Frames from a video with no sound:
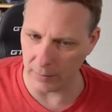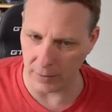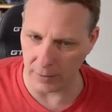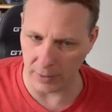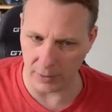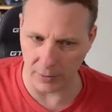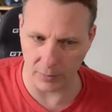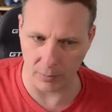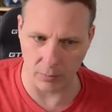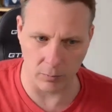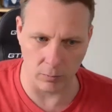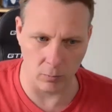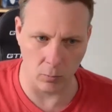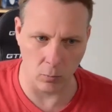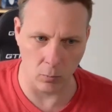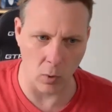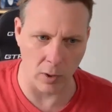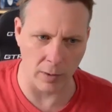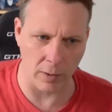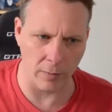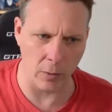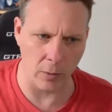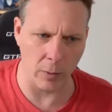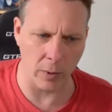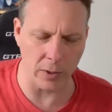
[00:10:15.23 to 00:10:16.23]
is
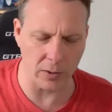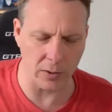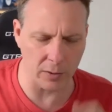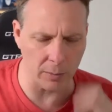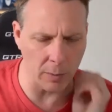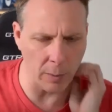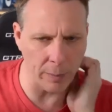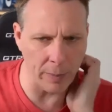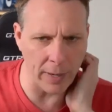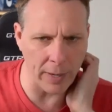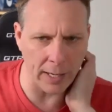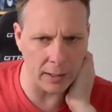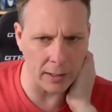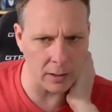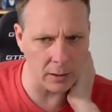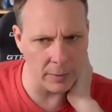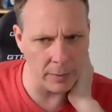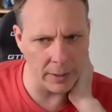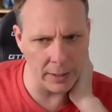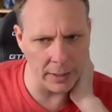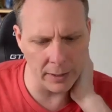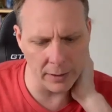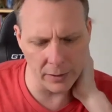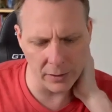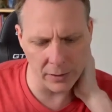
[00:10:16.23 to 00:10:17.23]
one of the ones from a
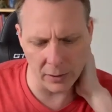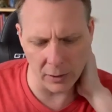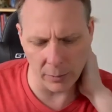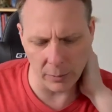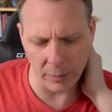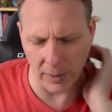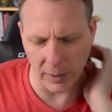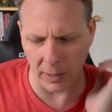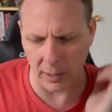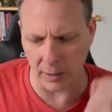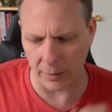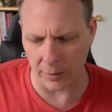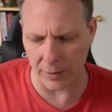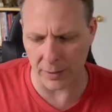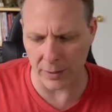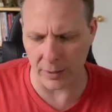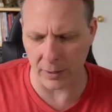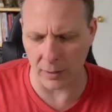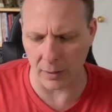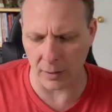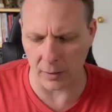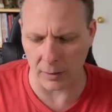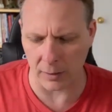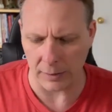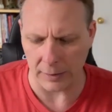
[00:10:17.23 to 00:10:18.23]
backer-made insert. But ours
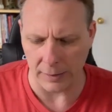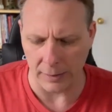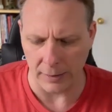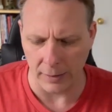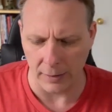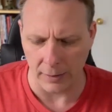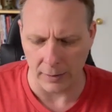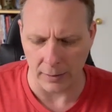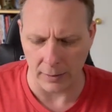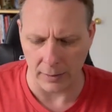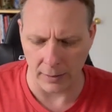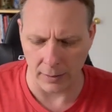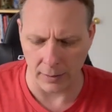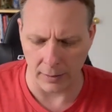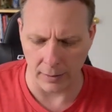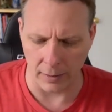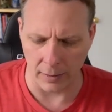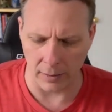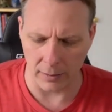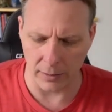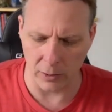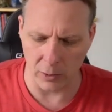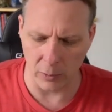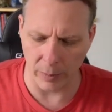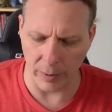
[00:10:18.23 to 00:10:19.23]
are
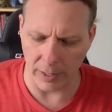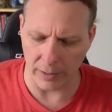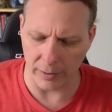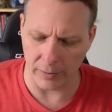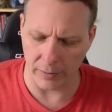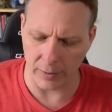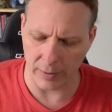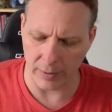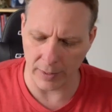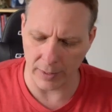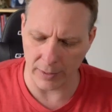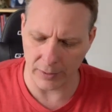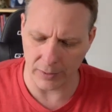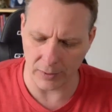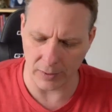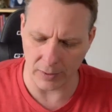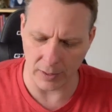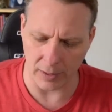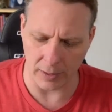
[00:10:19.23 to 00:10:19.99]
a little better than this.